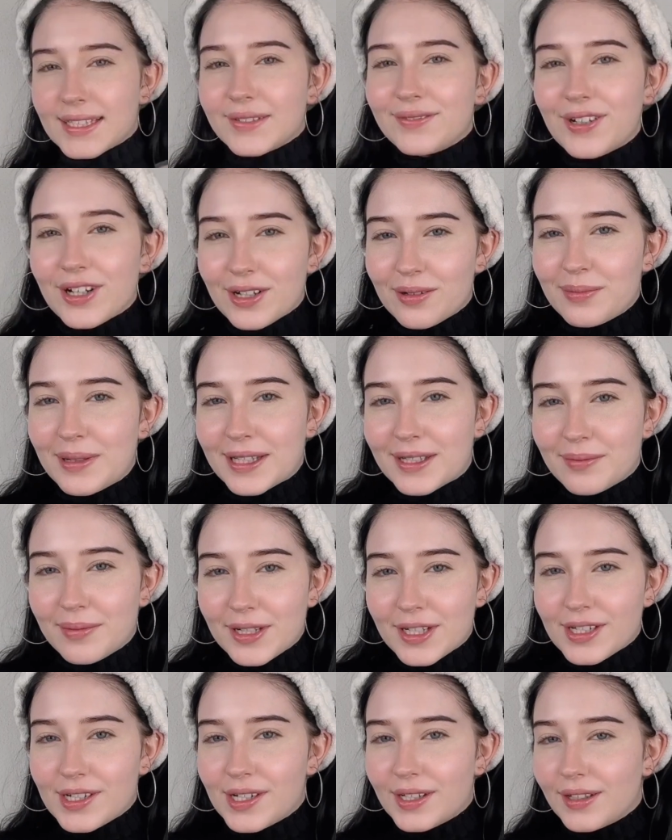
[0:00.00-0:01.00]
welcome back to my
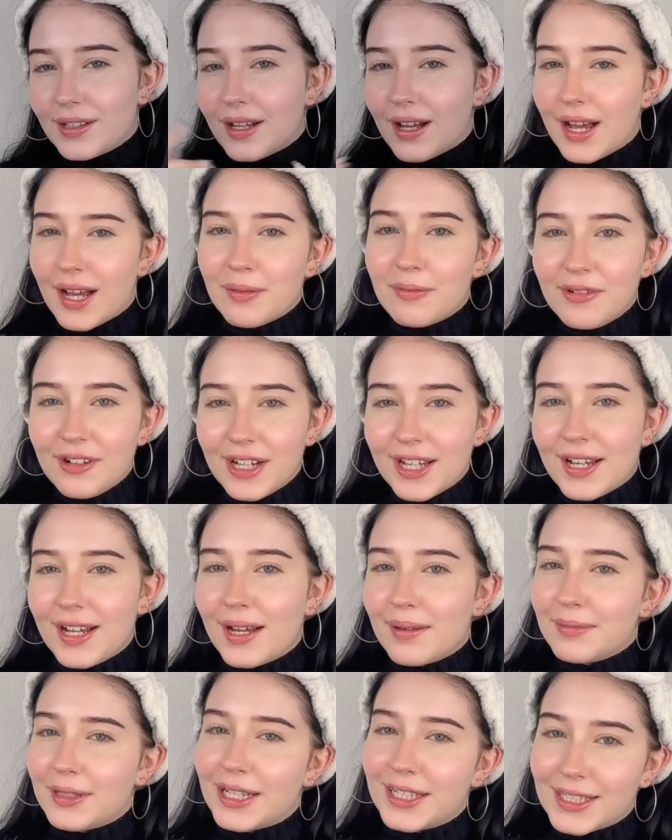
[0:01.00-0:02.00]
channel. I'm Ria,
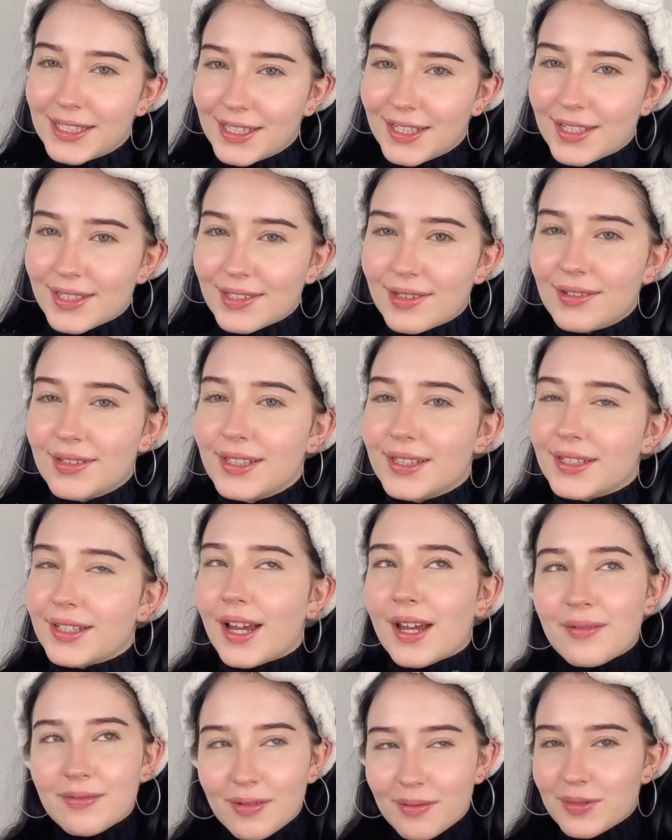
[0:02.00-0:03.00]
I'm 19 years old and
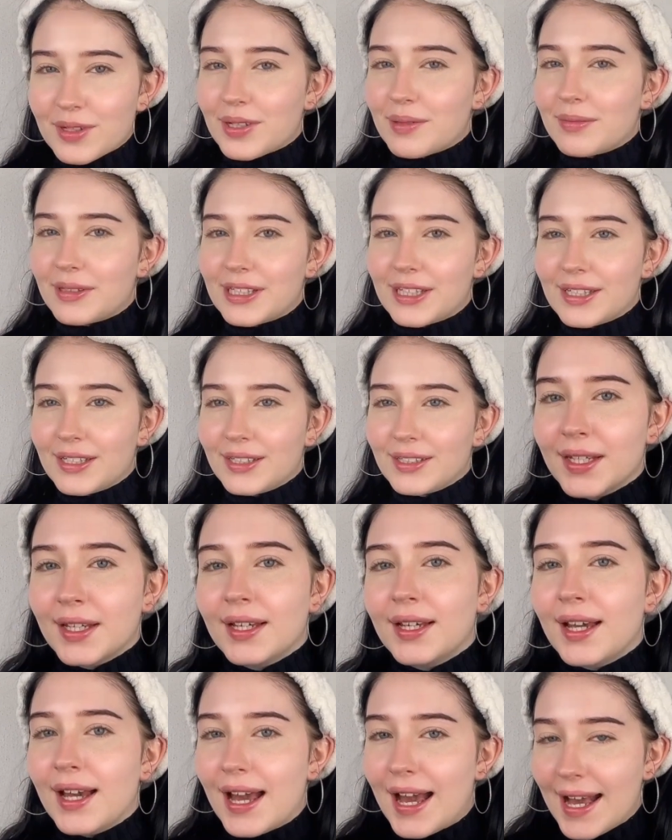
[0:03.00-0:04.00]
I'm from Germany.
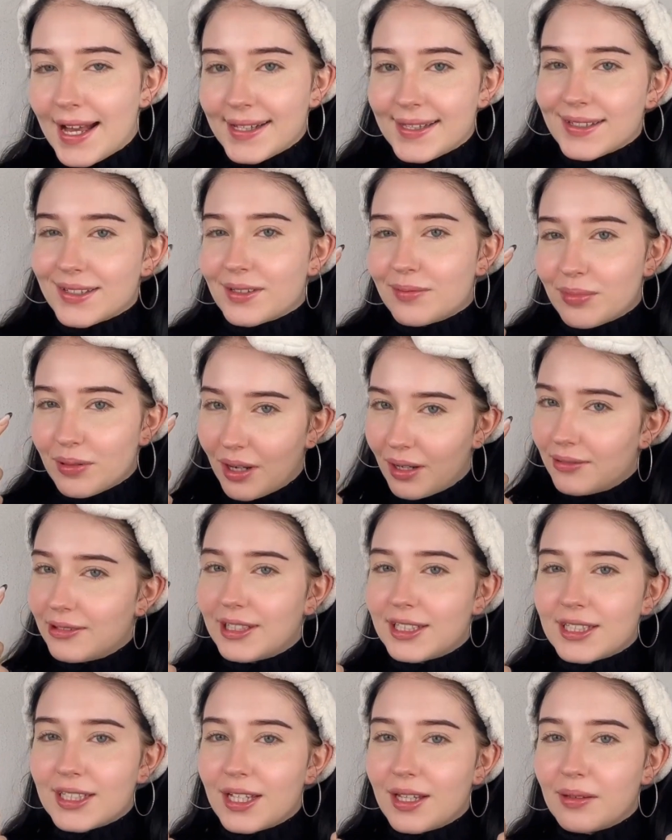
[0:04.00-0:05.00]
As you can probably
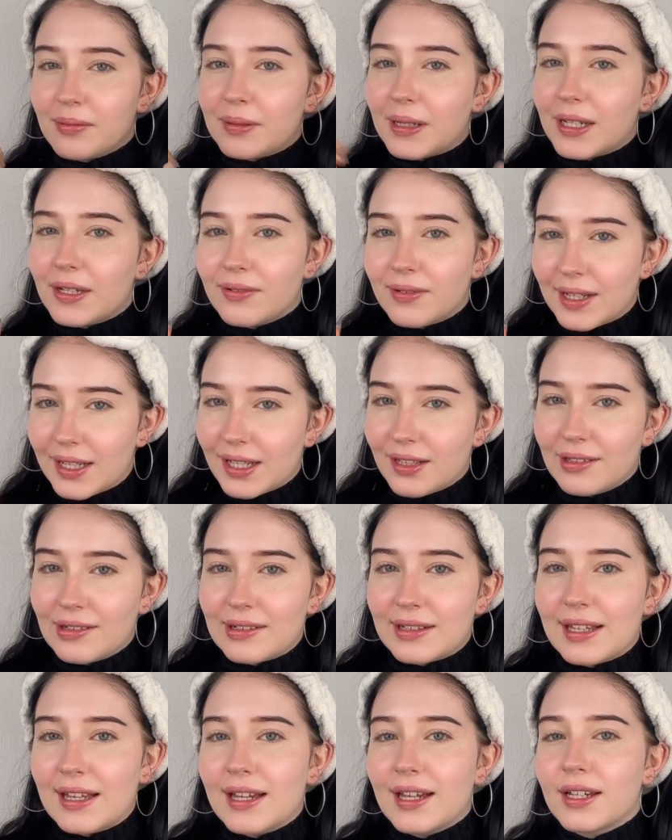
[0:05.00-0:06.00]
tell by the way I look
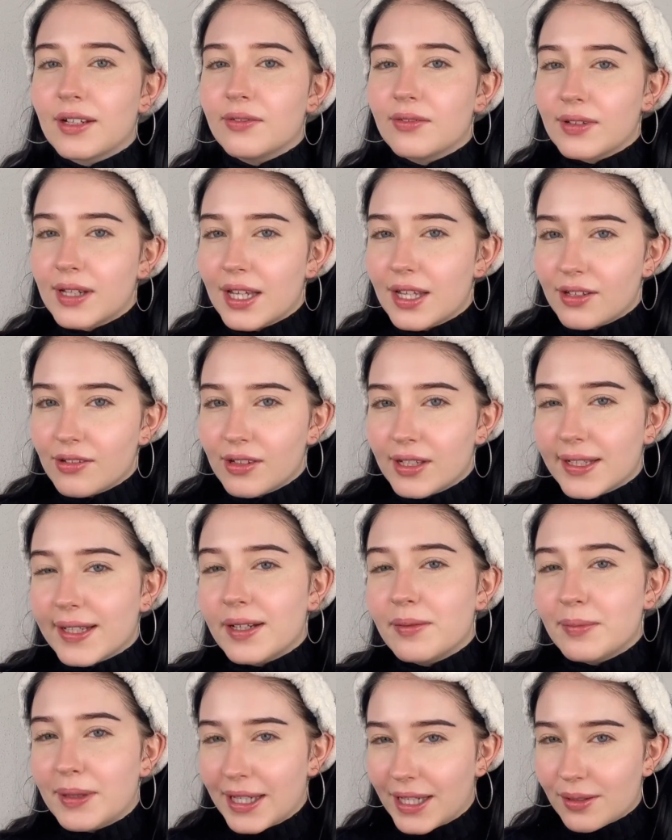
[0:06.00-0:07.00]
like, we are doing a
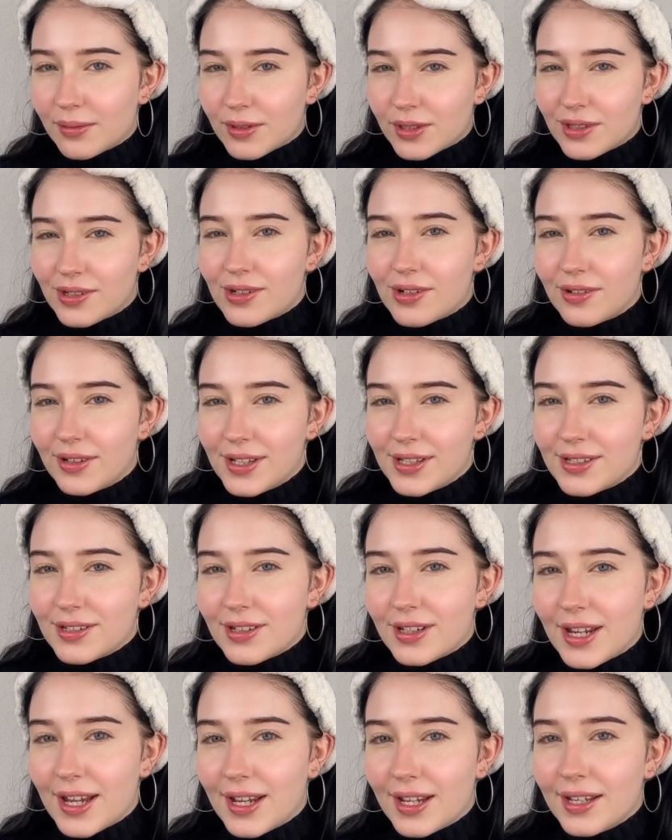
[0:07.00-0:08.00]
makeup tutorial
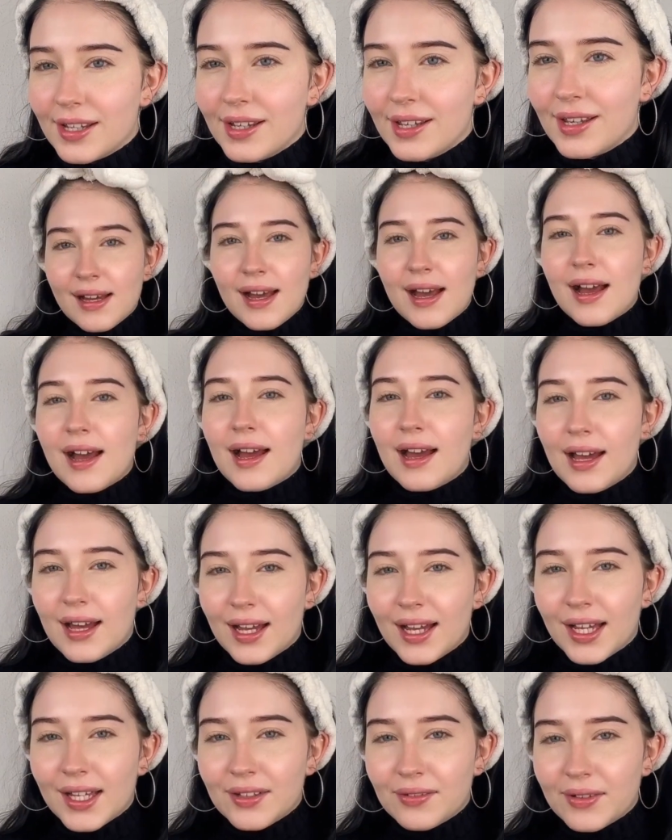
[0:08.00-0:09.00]
today
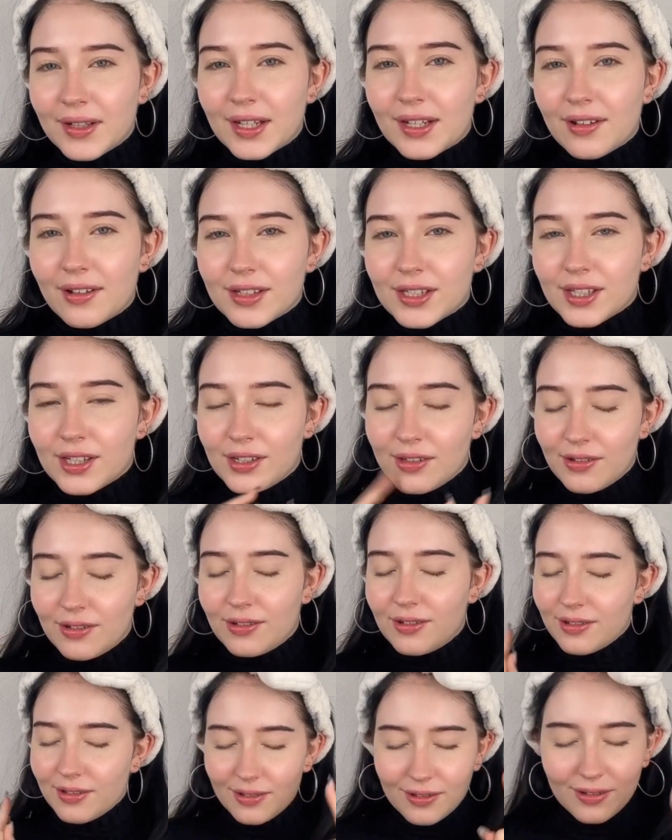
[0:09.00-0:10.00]
and we are going to
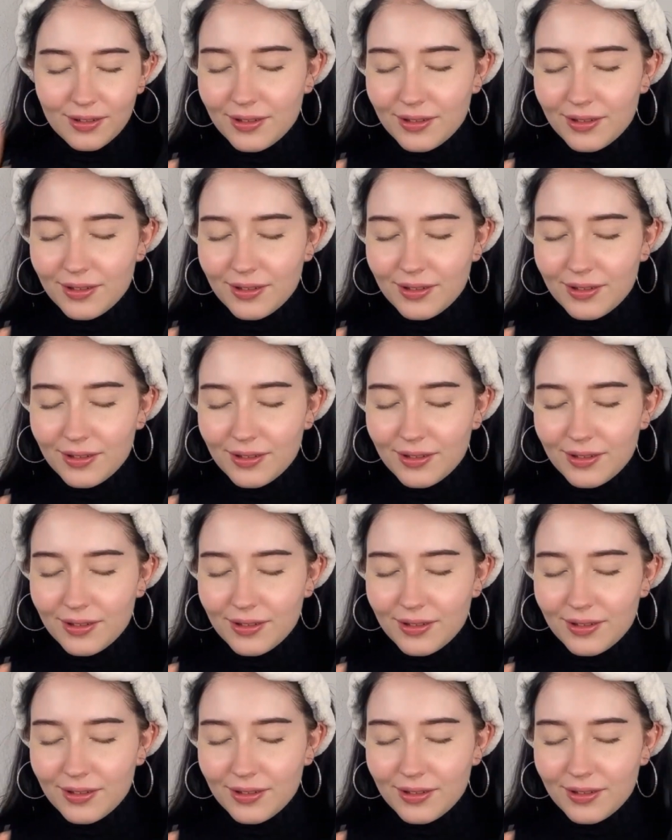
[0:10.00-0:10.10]
do